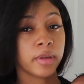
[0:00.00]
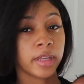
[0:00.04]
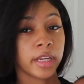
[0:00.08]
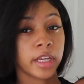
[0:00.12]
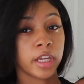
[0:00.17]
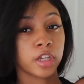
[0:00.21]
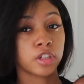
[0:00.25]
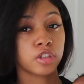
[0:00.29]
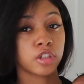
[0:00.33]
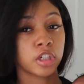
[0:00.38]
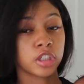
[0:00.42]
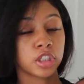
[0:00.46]

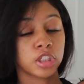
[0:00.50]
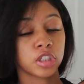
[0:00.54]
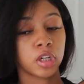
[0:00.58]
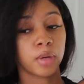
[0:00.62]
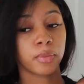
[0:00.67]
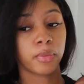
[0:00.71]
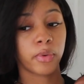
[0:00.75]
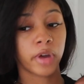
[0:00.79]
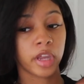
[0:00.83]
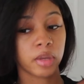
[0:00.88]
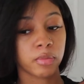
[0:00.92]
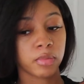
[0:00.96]
pediatrician
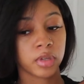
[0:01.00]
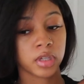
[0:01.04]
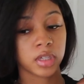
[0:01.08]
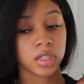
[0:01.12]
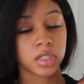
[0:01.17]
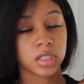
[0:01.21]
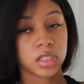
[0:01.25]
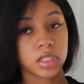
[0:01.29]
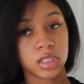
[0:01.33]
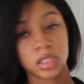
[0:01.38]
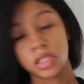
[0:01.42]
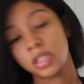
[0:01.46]

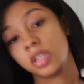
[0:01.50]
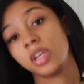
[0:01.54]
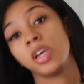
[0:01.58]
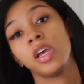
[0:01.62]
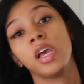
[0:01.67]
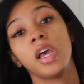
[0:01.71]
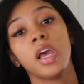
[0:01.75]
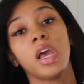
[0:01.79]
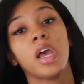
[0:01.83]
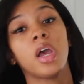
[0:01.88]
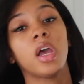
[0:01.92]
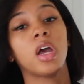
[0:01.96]
appointments
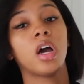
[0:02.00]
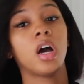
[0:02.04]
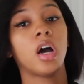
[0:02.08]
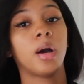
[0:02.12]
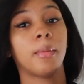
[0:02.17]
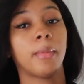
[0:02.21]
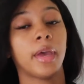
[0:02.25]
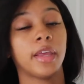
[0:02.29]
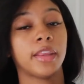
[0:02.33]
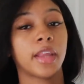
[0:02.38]
um,